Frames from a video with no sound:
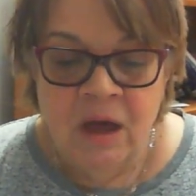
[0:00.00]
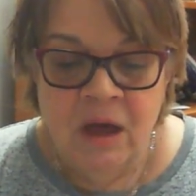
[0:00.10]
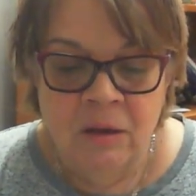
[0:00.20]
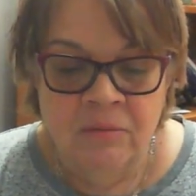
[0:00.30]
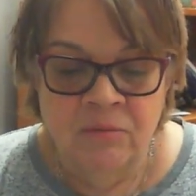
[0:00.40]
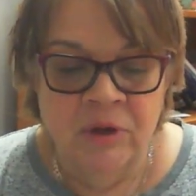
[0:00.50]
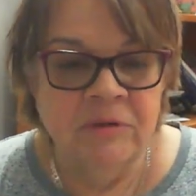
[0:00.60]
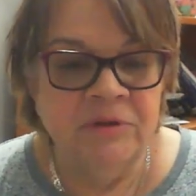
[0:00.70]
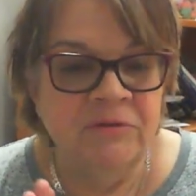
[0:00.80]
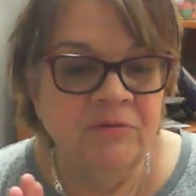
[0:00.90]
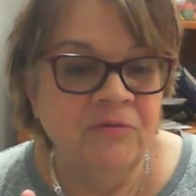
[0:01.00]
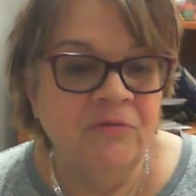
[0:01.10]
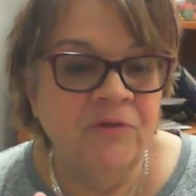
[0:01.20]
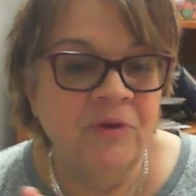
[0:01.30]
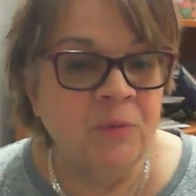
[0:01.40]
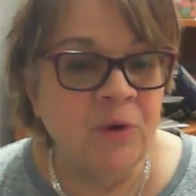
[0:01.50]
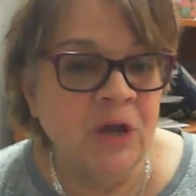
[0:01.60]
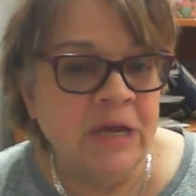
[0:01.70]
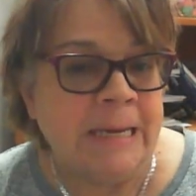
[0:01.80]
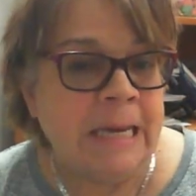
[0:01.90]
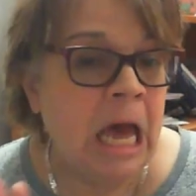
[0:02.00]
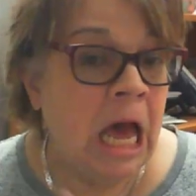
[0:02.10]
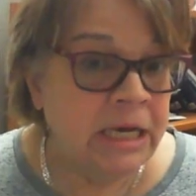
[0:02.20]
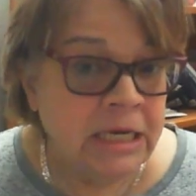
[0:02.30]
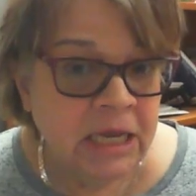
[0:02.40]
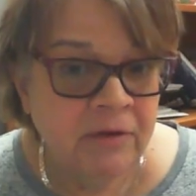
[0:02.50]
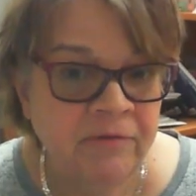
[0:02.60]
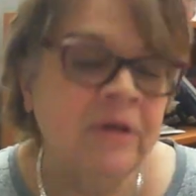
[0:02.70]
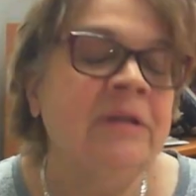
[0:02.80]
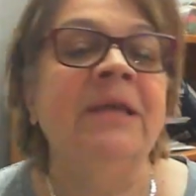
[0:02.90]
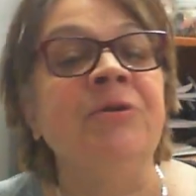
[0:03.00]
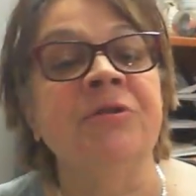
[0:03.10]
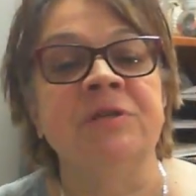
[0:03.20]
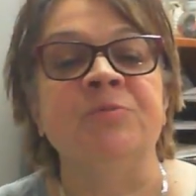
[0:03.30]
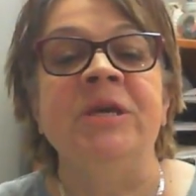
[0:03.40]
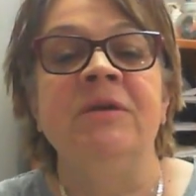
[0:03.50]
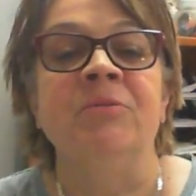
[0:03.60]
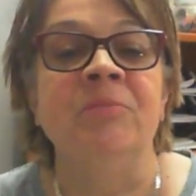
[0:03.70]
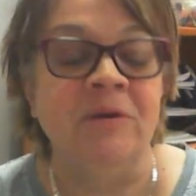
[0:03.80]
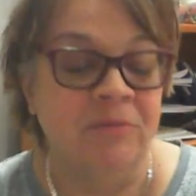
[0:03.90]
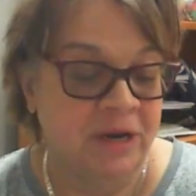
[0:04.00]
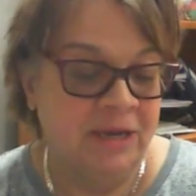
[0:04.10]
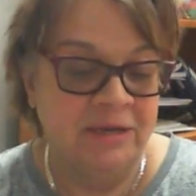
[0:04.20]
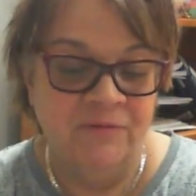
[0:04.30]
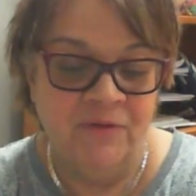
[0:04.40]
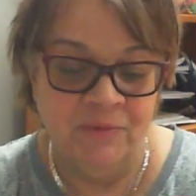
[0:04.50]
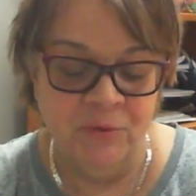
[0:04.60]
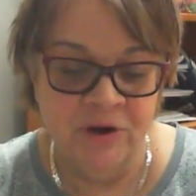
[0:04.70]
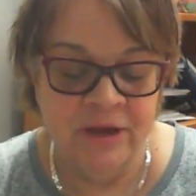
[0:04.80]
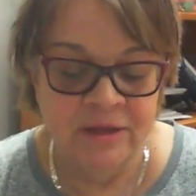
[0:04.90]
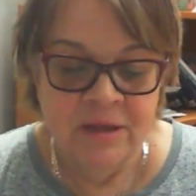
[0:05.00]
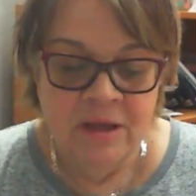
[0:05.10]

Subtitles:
Welcome to February, kind of. Later this week, we'll be running into February.